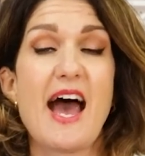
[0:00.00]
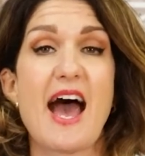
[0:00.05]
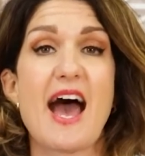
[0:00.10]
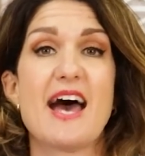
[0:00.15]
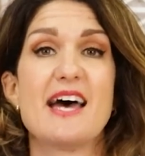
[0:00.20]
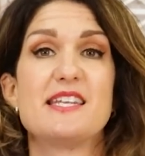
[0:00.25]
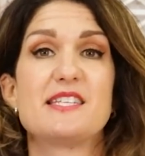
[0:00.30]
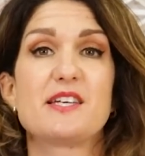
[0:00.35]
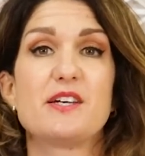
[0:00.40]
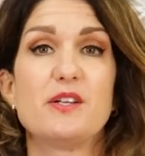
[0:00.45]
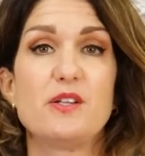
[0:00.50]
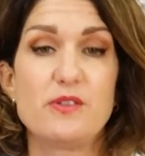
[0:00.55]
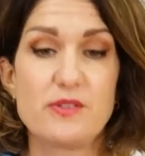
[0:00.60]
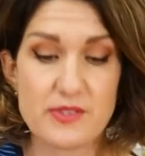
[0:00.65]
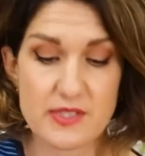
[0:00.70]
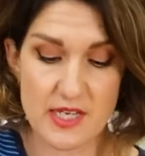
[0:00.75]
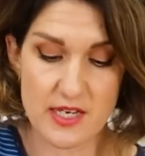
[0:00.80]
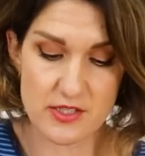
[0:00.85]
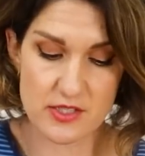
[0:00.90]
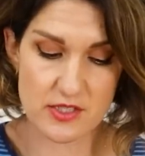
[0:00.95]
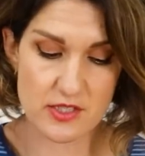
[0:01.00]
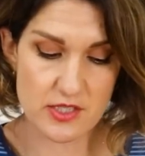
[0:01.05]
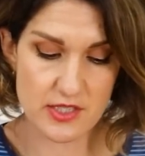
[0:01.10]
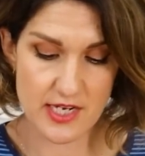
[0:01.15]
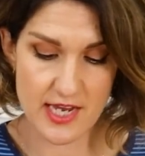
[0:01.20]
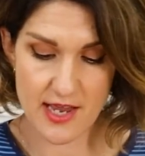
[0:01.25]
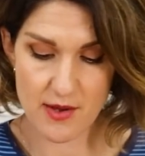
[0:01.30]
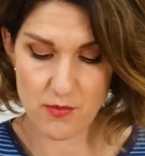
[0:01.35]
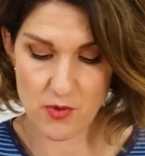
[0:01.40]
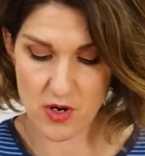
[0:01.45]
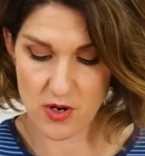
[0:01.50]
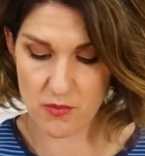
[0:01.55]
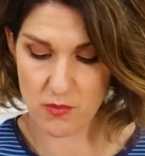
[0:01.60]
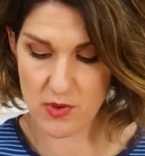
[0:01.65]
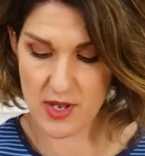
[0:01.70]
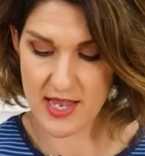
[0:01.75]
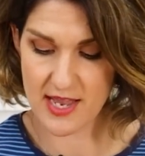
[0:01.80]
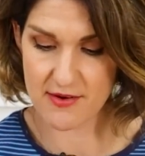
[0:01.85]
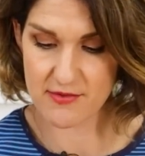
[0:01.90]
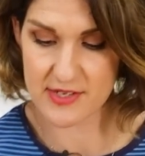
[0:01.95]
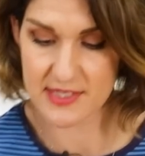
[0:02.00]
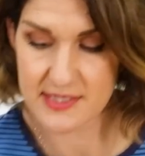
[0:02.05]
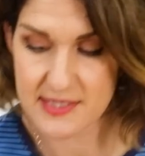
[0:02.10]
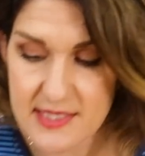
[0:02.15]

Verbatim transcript: And I'll also just share what I'm wearing